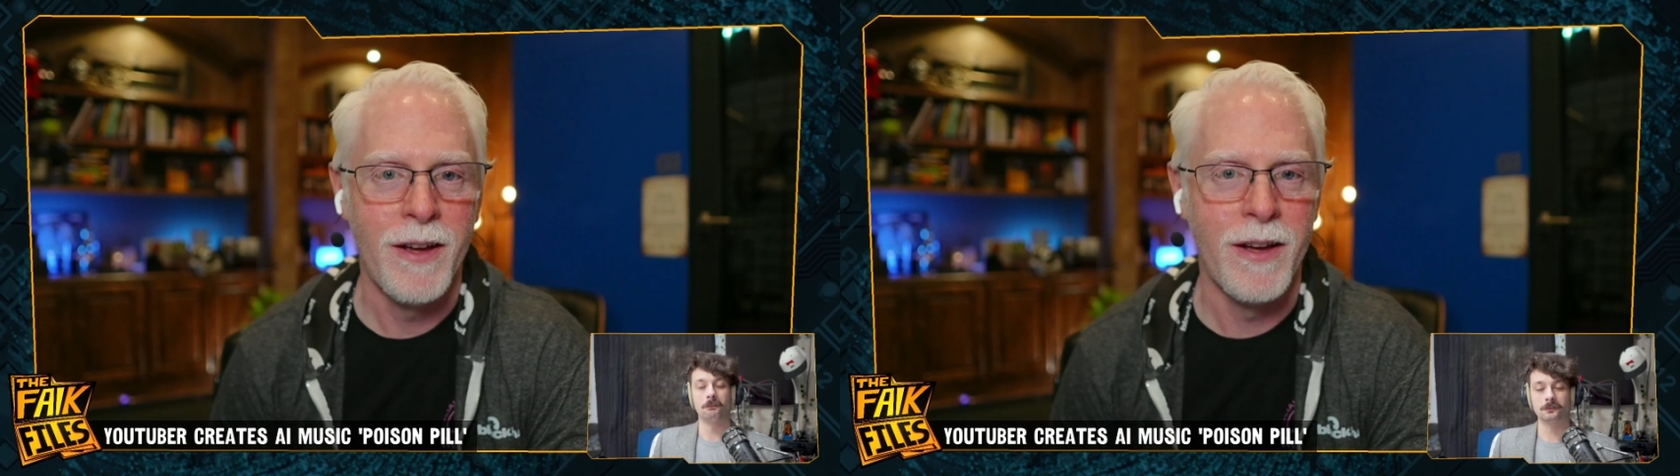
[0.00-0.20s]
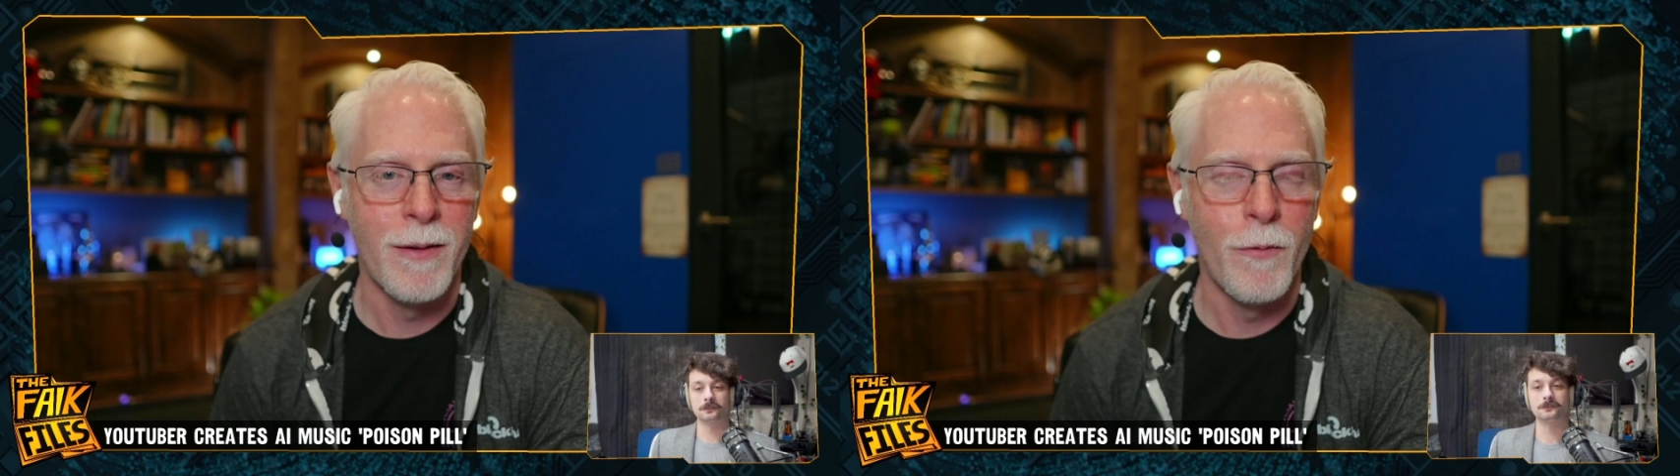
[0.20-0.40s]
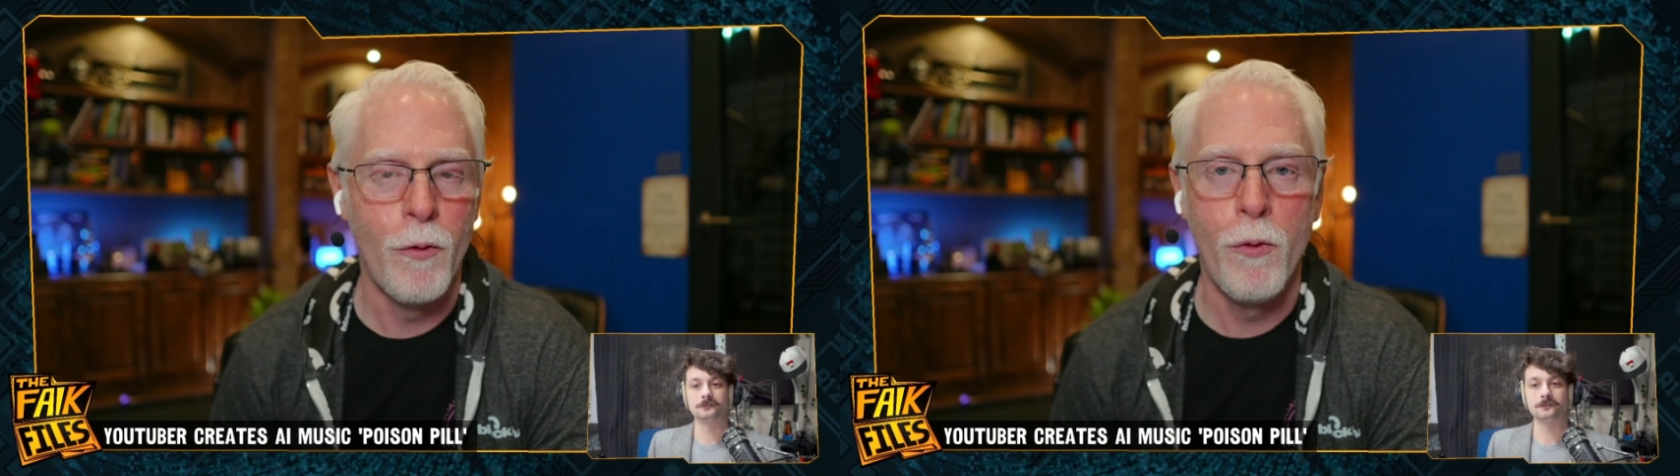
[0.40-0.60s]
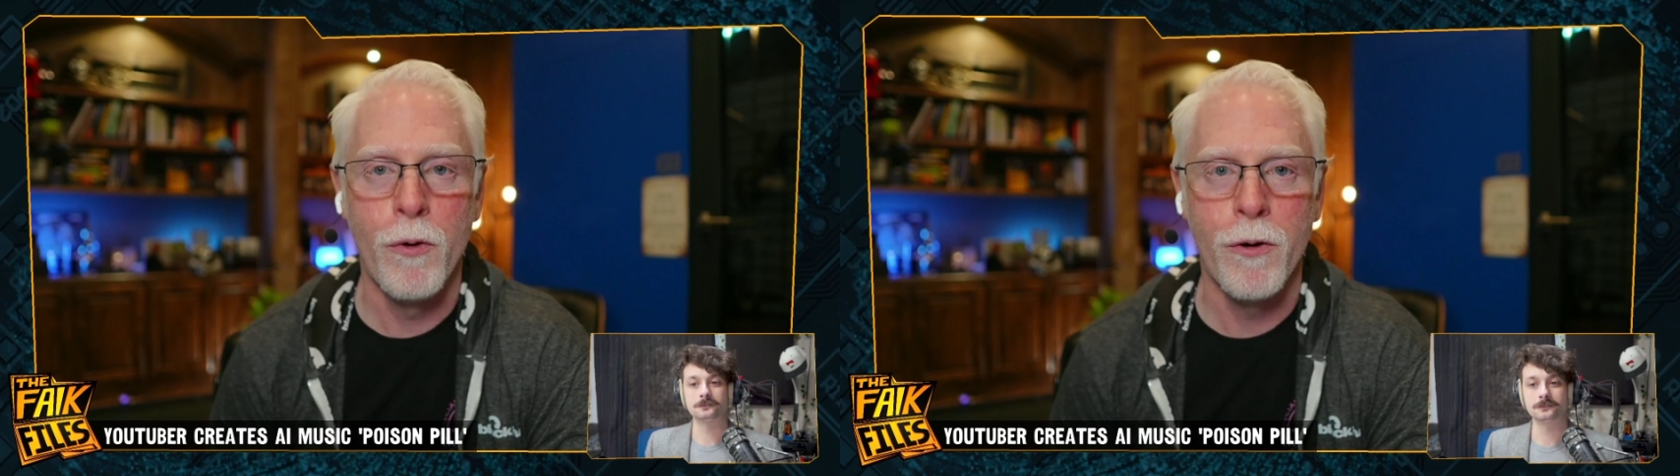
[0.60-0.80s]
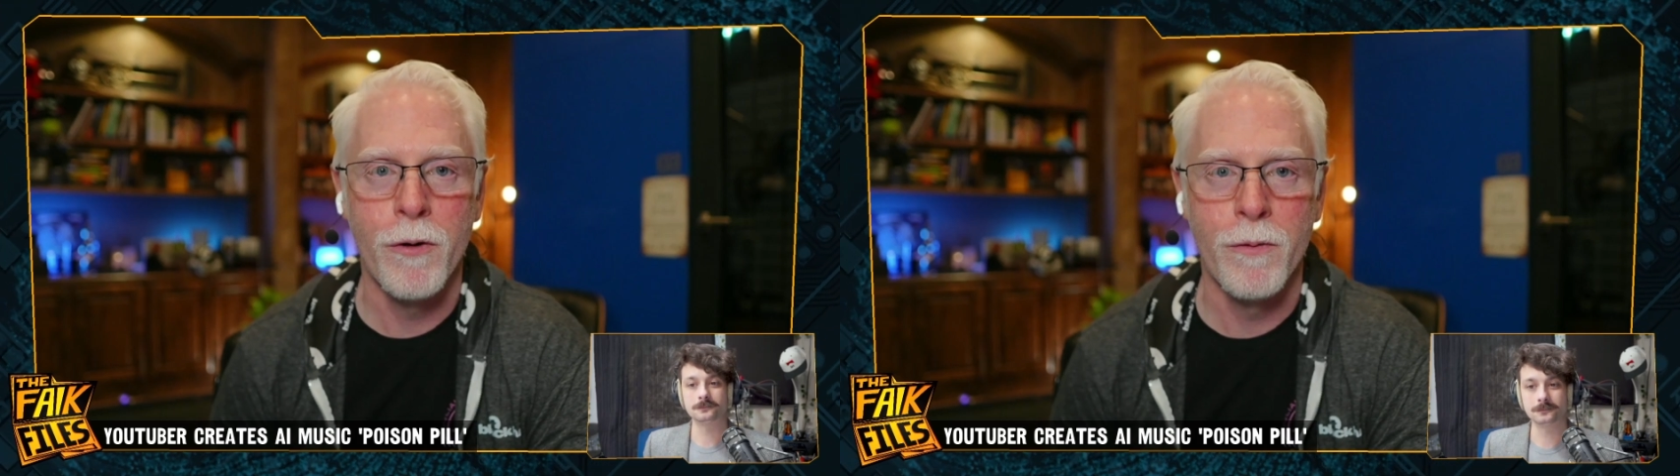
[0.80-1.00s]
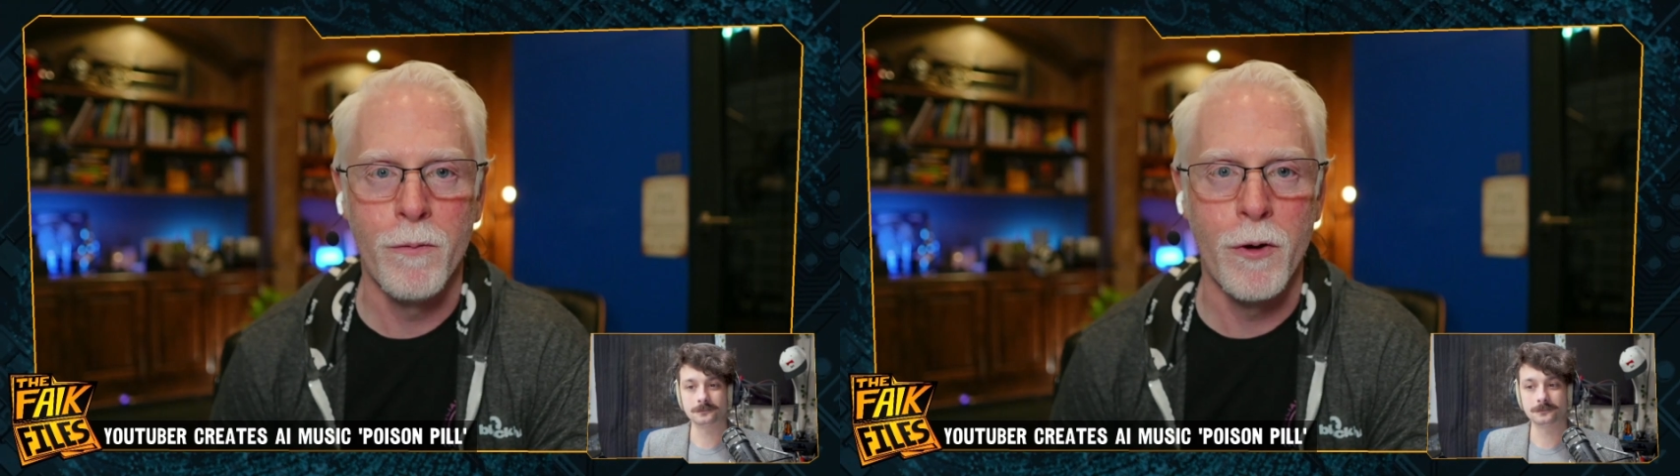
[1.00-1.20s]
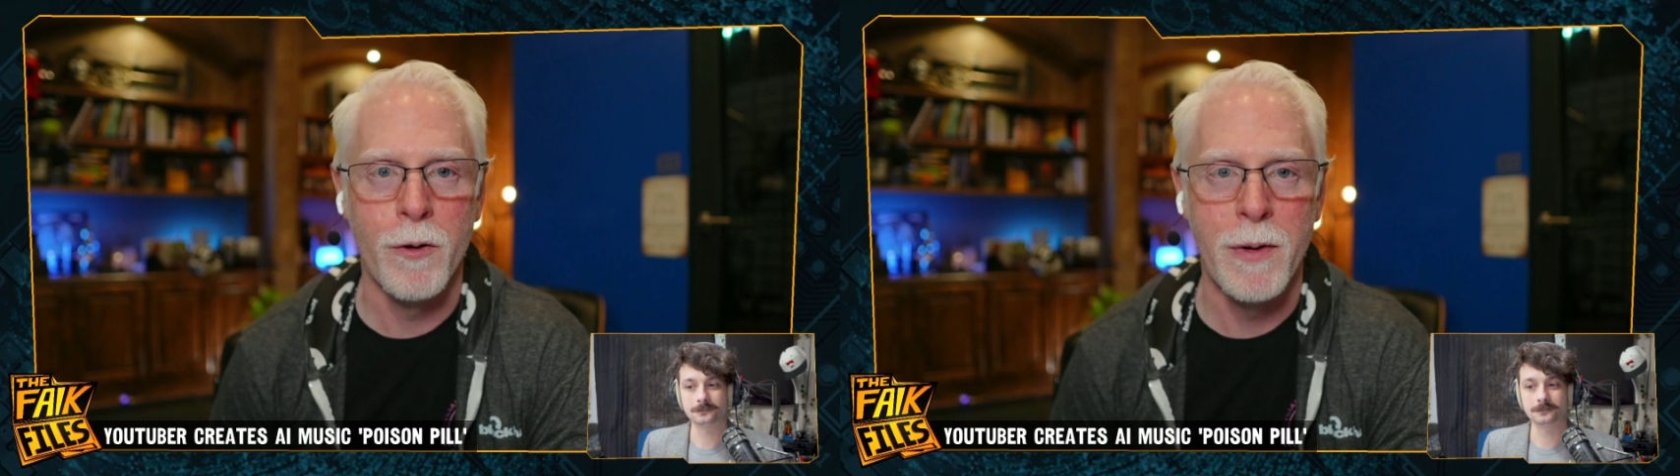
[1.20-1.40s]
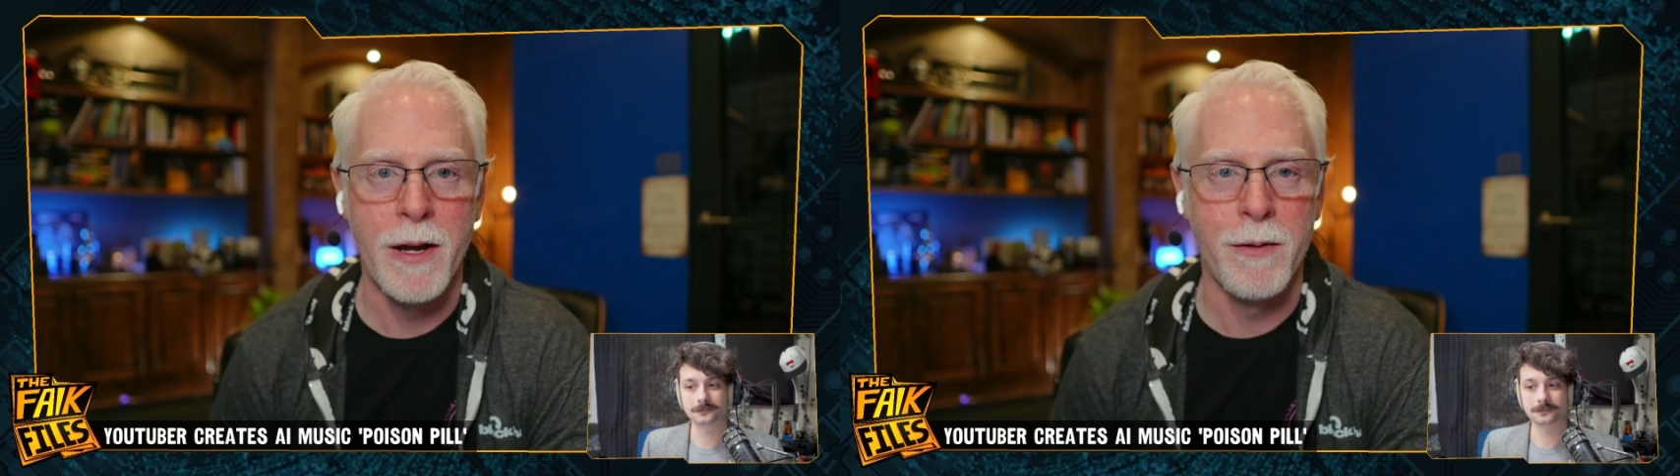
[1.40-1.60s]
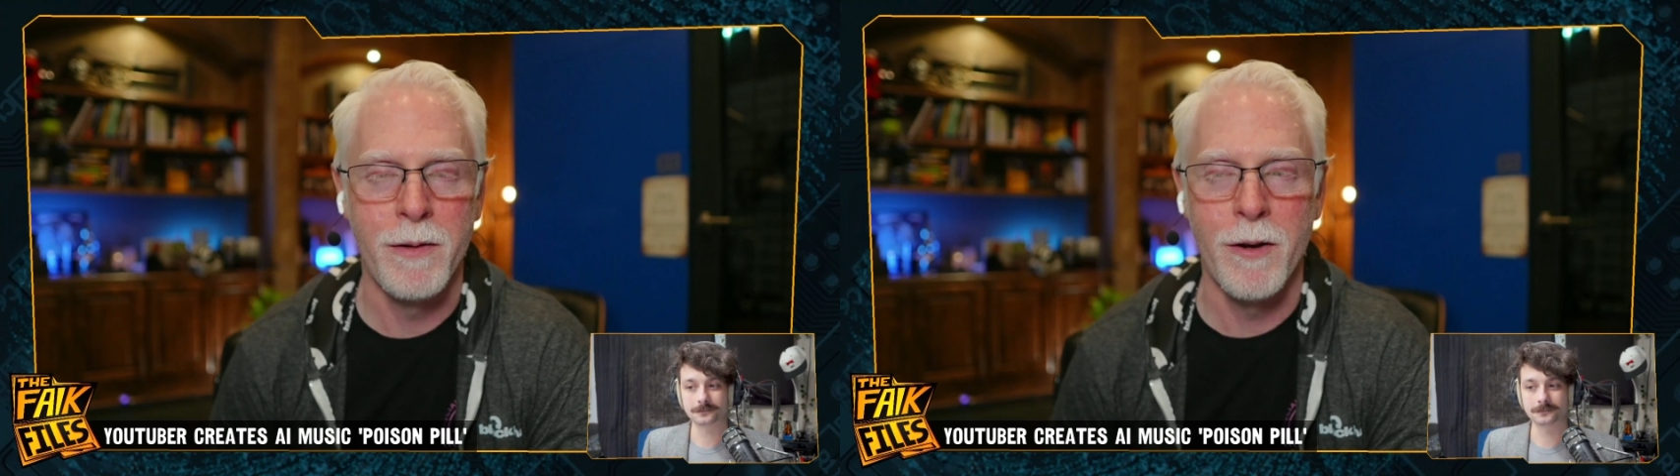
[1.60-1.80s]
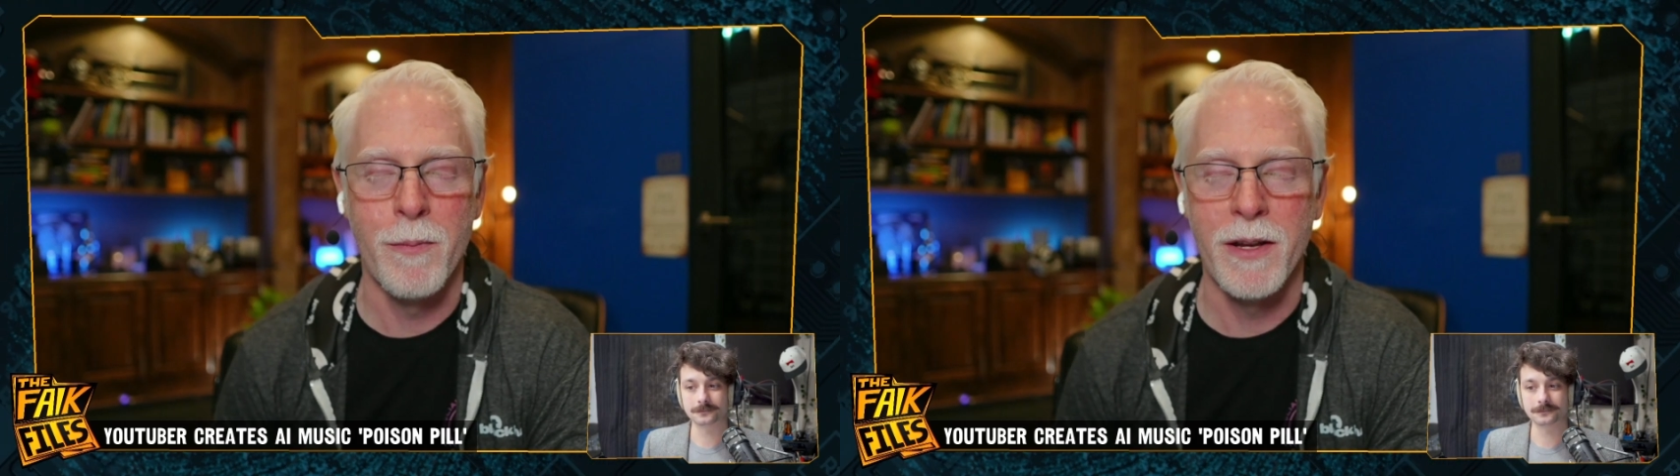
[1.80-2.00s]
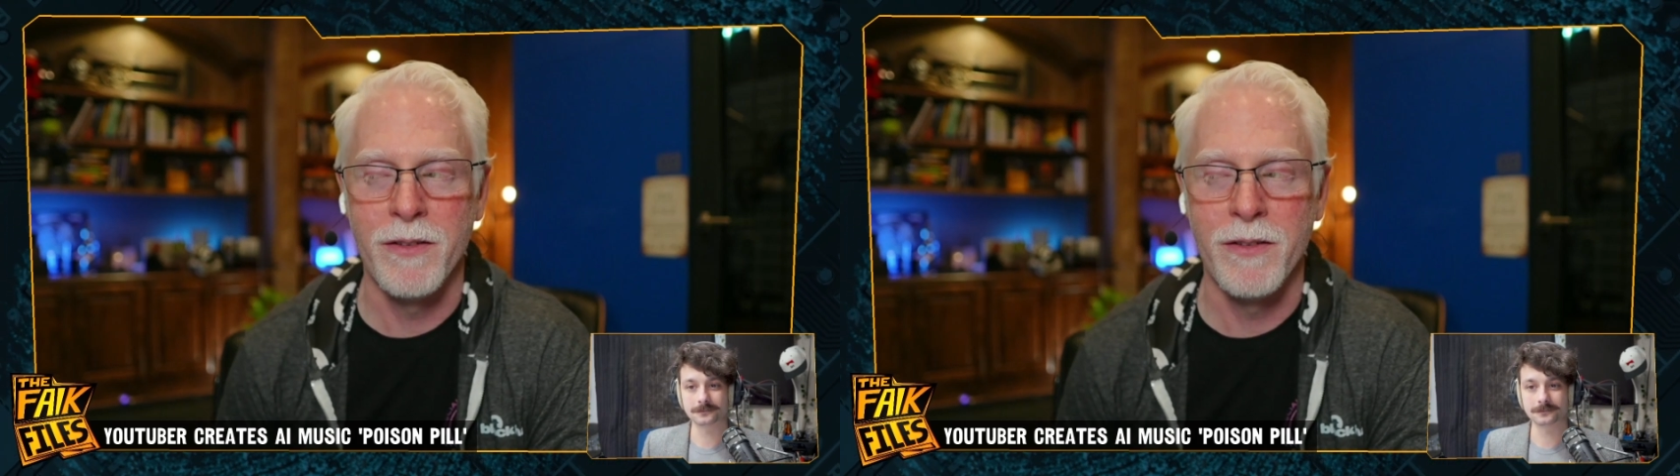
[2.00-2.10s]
or where my